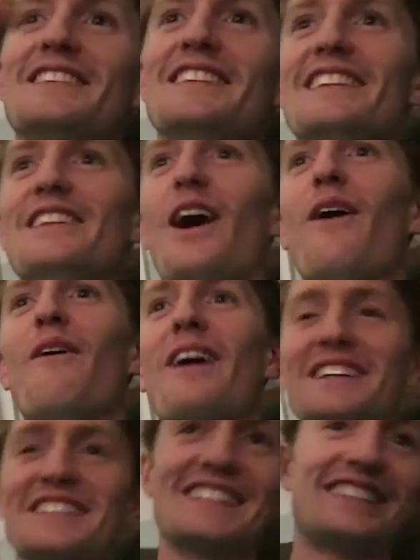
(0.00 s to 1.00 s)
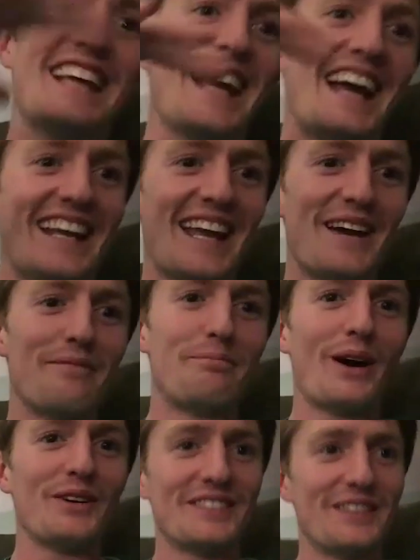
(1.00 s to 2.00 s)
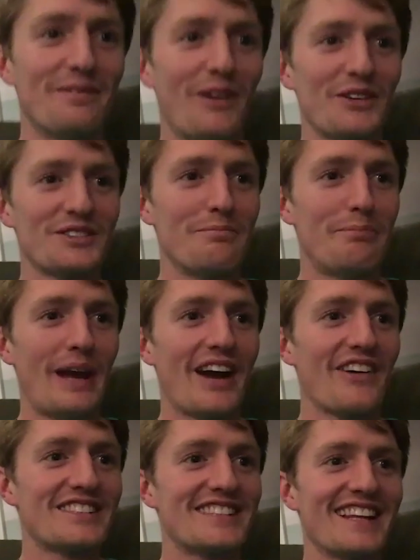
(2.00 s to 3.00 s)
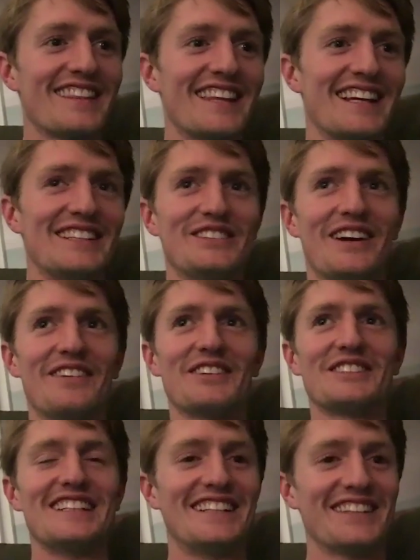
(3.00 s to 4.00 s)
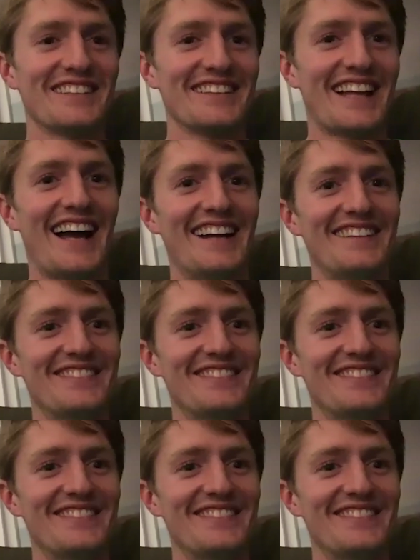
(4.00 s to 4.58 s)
nowhere does it say I can't post the most embarrassing things you've ever seen in your life.